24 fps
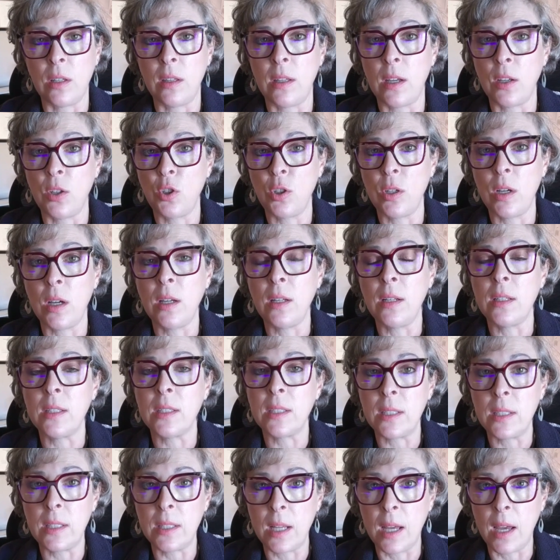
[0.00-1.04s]
that child is
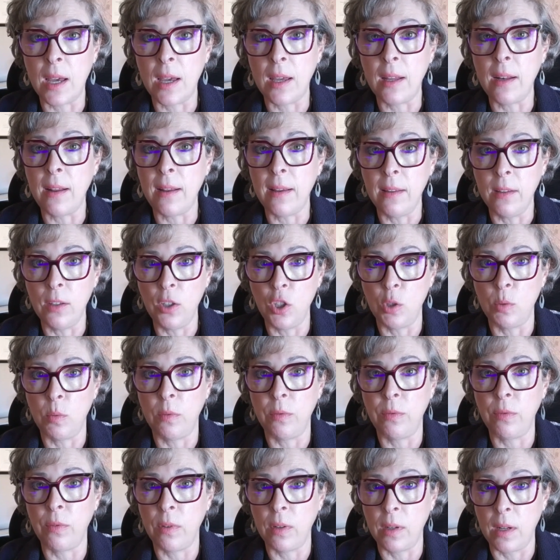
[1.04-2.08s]
not eligible
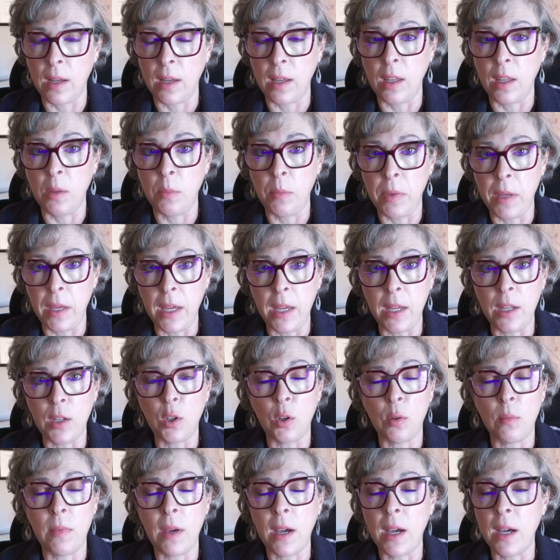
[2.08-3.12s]
for an IEP,
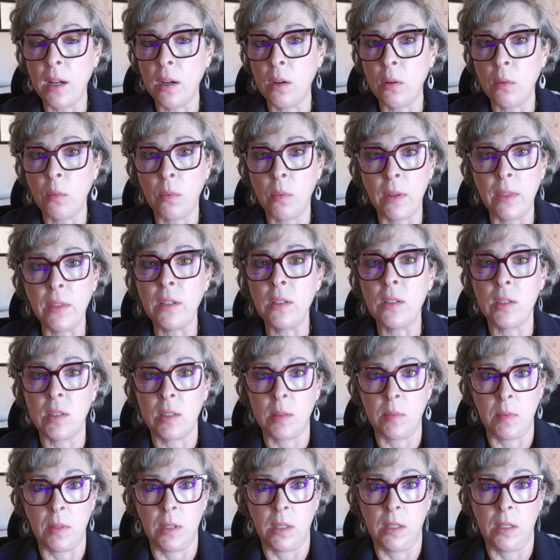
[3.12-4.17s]
no matter what the
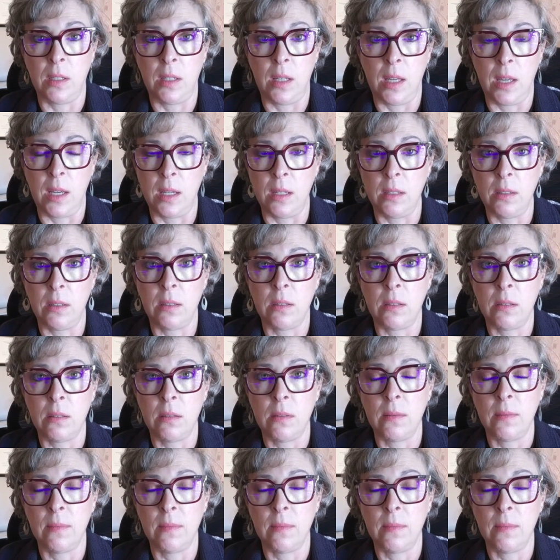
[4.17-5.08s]
disability is.